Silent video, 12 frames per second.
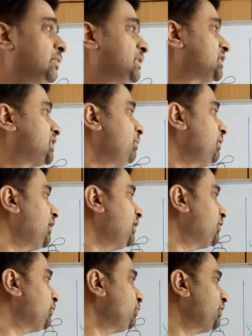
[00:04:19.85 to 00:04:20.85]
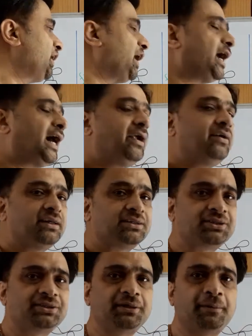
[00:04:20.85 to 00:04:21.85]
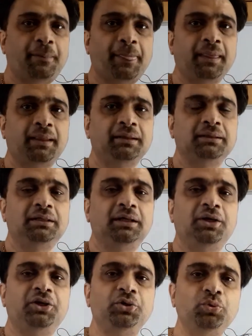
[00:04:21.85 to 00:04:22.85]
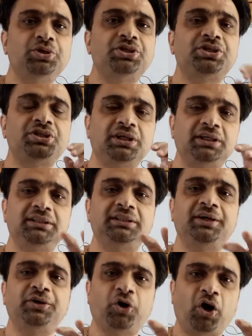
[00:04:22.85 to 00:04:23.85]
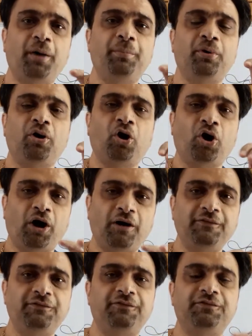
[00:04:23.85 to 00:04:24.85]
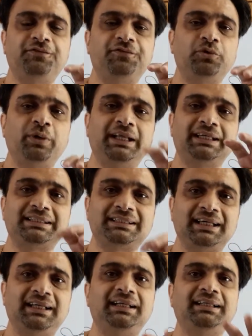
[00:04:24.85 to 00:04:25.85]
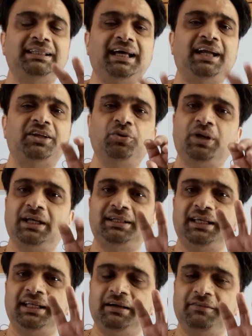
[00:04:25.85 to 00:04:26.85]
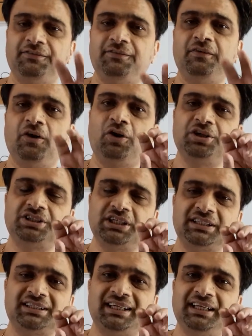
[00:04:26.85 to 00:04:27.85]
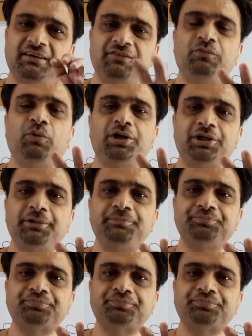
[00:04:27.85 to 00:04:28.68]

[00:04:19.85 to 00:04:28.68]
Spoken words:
Similar to the iris, you turn the knob off to an extent that you get enough or just enough water,